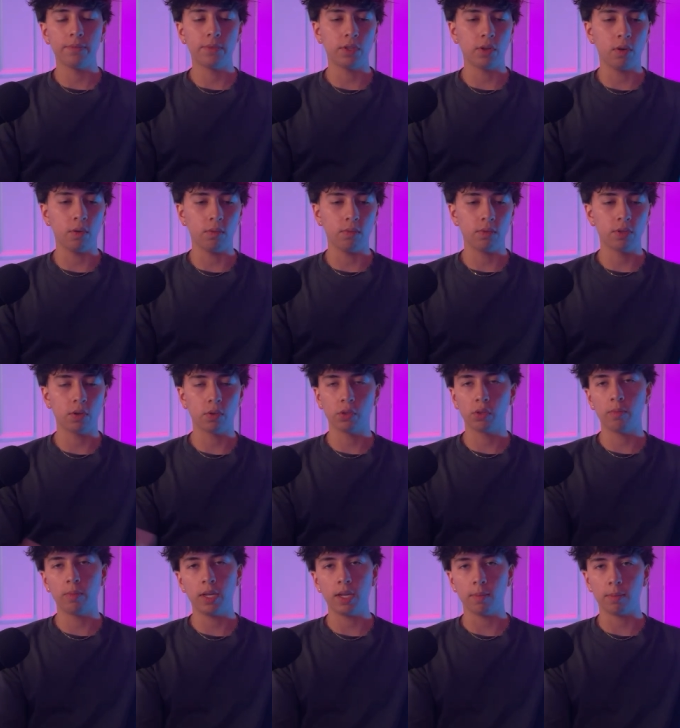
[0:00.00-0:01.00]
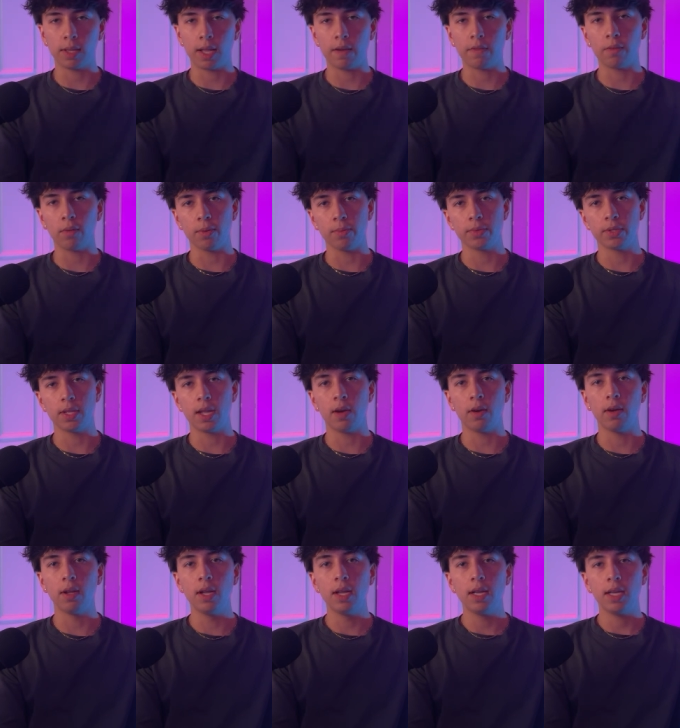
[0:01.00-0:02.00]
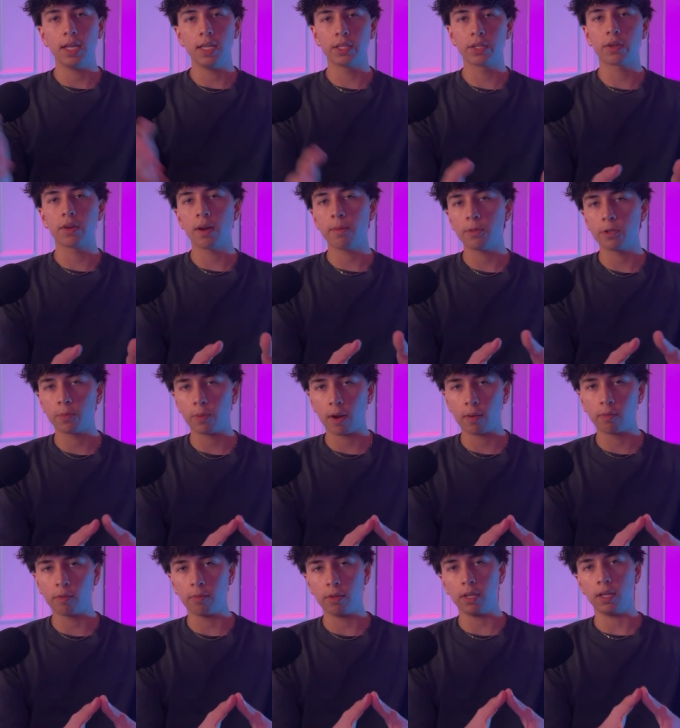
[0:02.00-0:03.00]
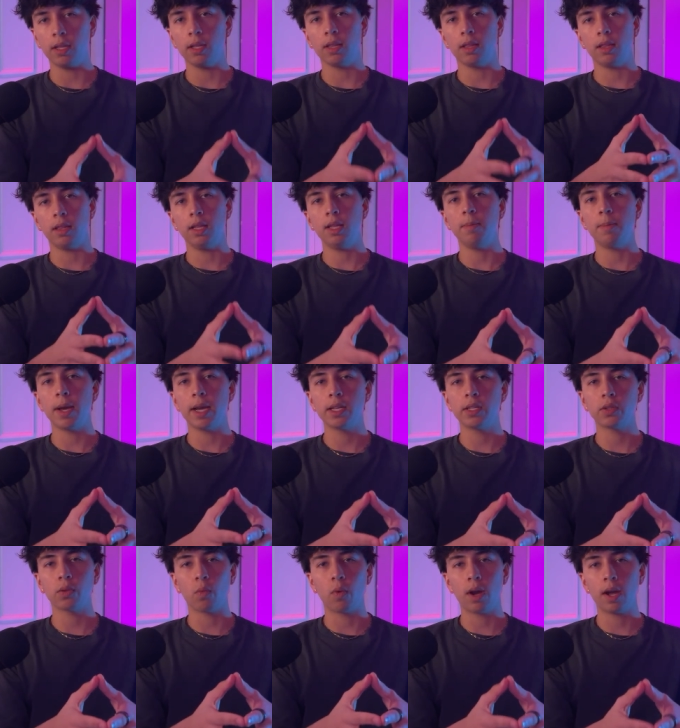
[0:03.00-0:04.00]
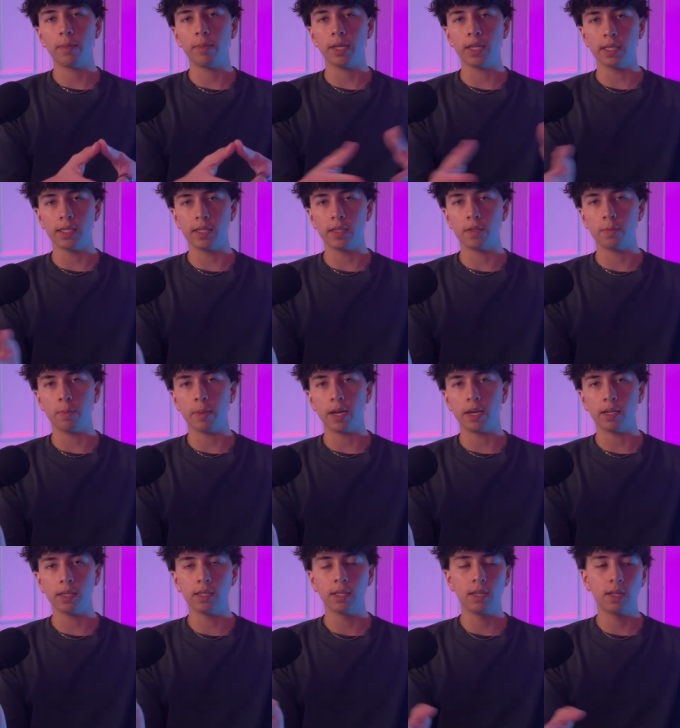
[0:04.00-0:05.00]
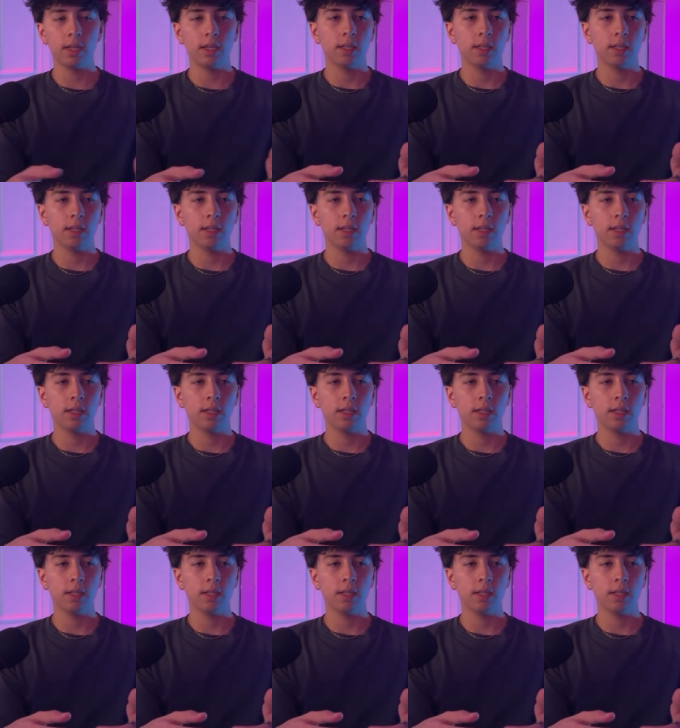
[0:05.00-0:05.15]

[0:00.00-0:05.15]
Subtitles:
So social media platforms. Now, Instagram is probably the best. Why? Because it's Meta.